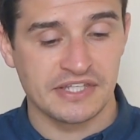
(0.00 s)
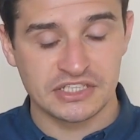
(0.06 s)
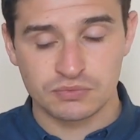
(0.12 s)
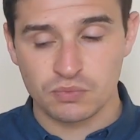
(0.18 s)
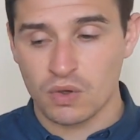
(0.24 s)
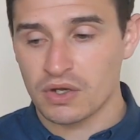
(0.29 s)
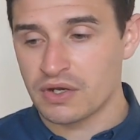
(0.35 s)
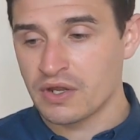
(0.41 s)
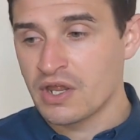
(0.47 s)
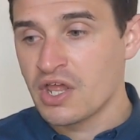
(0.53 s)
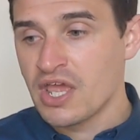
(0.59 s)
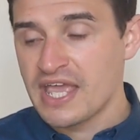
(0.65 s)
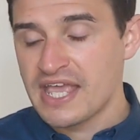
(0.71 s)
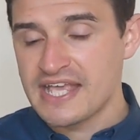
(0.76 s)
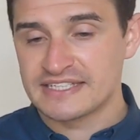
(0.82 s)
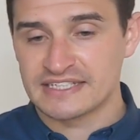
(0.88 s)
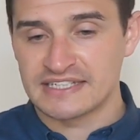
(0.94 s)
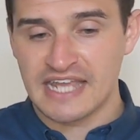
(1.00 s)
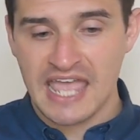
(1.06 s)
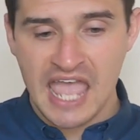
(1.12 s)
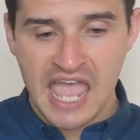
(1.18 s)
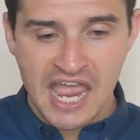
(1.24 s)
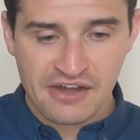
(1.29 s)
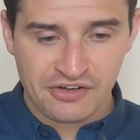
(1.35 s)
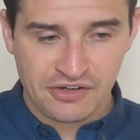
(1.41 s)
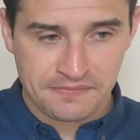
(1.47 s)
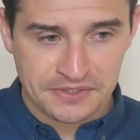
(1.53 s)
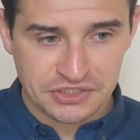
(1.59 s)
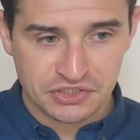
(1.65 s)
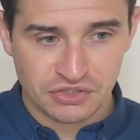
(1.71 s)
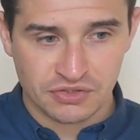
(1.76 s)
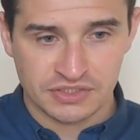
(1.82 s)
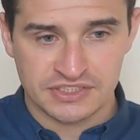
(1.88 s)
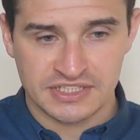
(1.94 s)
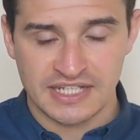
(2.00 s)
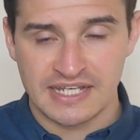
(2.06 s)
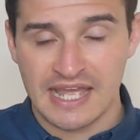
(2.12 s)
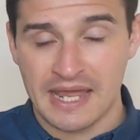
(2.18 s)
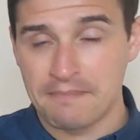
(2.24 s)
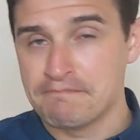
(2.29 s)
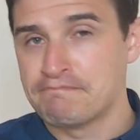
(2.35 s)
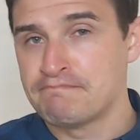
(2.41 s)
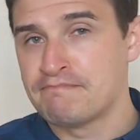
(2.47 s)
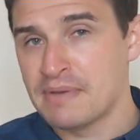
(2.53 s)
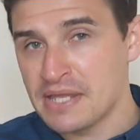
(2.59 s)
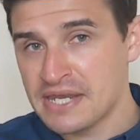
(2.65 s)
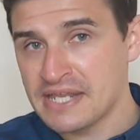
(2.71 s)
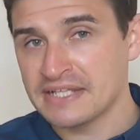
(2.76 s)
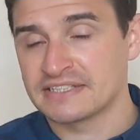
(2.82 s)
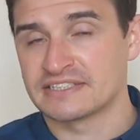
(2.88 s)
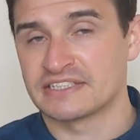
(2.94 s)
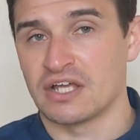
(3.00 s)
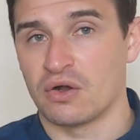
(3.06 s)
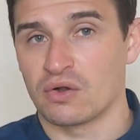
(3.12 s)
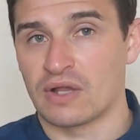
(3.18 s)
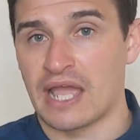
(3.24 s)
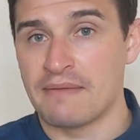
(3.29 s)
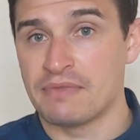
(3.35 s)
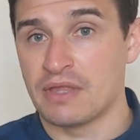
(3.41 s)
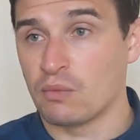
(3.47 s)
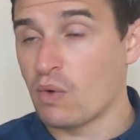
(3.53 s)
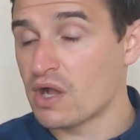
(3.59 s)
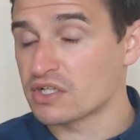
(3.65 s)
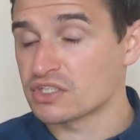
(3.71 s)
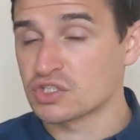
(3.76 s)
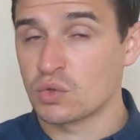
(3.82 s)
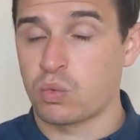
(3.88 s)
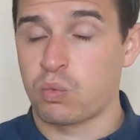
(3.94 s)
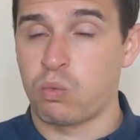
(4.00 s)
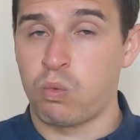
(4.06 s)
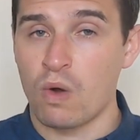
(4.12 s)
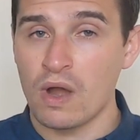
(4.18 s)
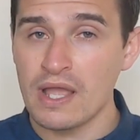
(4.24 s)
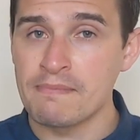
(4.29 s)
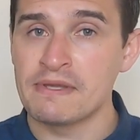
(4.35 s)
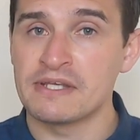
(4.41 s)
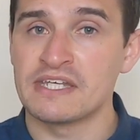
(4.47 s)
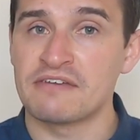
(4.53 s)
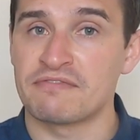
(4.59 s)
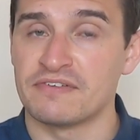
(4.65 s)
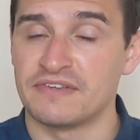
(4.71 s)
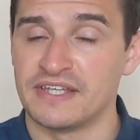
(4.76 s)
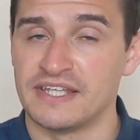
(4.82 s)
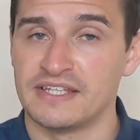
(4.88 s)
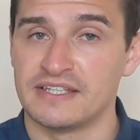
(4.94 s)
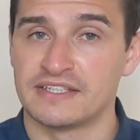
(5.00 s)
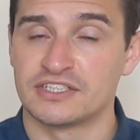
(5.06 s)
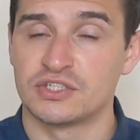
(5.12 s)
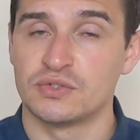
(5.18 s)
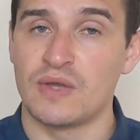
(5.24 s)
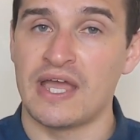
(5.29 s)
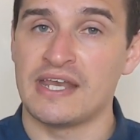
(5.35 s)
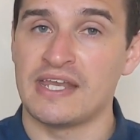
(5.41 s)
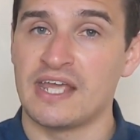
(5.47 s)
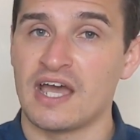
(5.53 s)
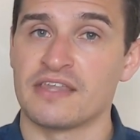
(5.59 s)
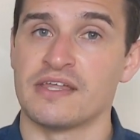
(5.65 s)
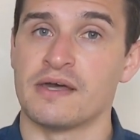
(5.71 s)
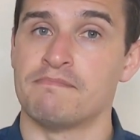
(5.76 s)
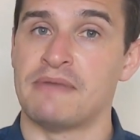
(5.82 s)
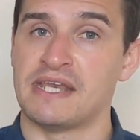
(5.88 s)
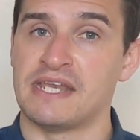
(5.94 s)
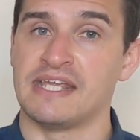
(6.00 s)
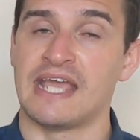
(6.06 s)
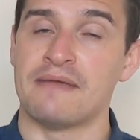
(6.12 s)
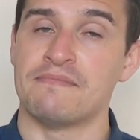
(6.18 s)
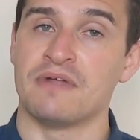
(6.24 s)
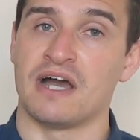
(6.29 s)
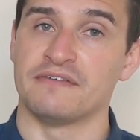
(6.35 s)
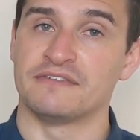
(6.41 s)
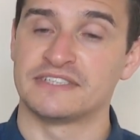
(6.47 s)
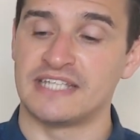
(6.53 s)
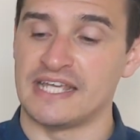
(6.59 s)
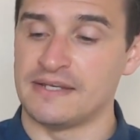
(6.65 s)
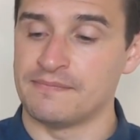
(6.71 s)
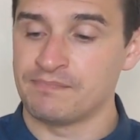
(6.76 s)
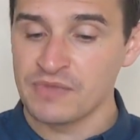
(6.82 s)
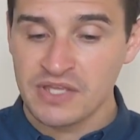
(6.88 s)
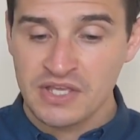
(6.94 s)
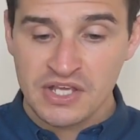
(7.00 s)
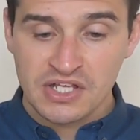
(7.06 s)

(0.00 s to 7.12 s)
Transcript: This one is an area majority and bidding style game that works quite a bit differently to any other bidding game that I've seen.